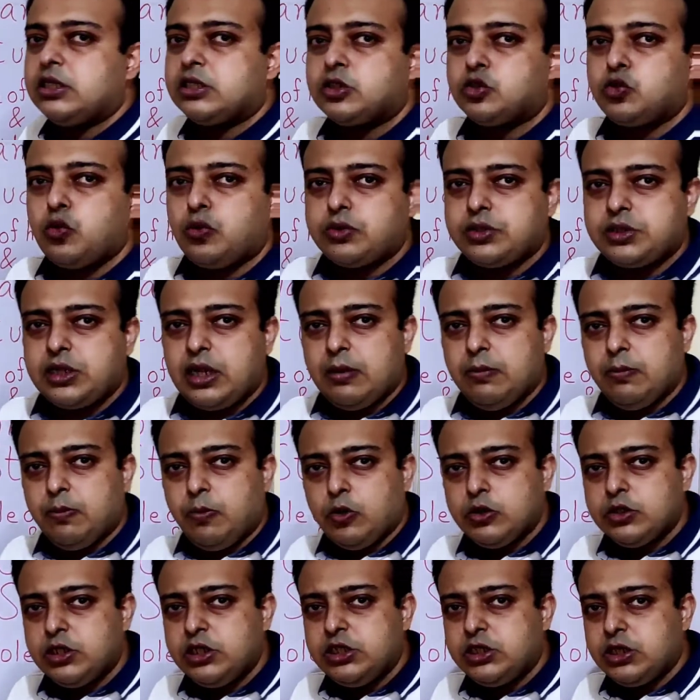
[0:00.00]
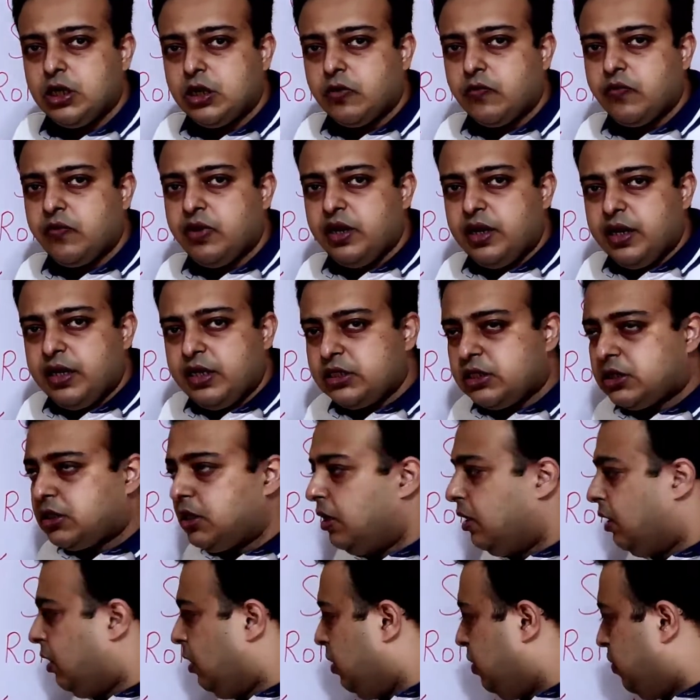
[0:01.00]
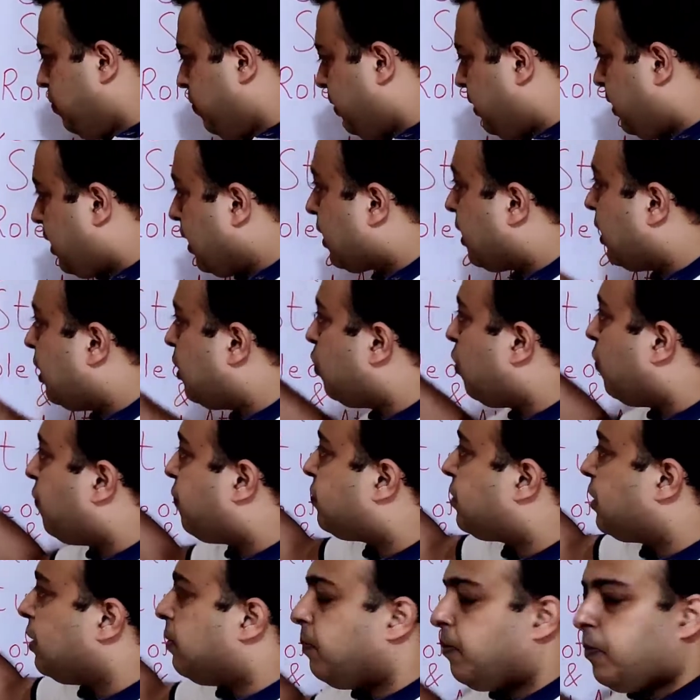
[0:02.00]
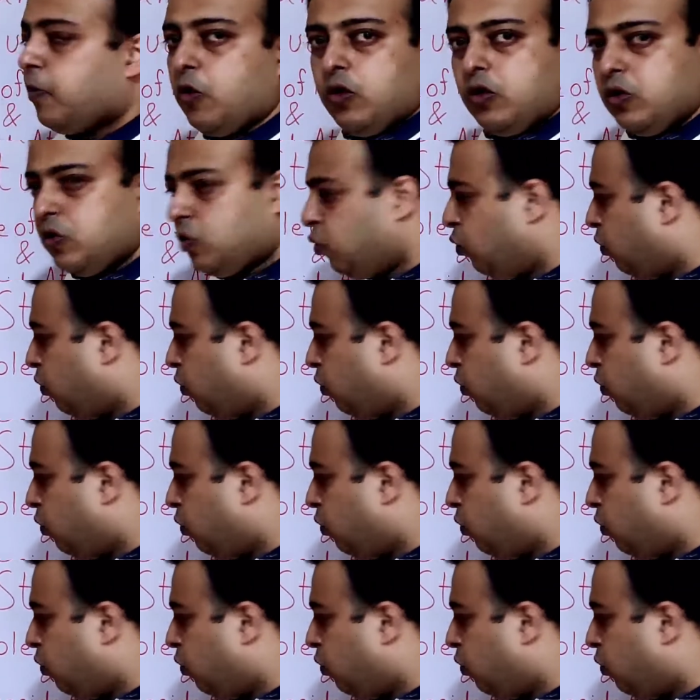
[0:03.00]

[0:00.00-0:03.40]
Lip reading: So same position we reached with the gain of tempo.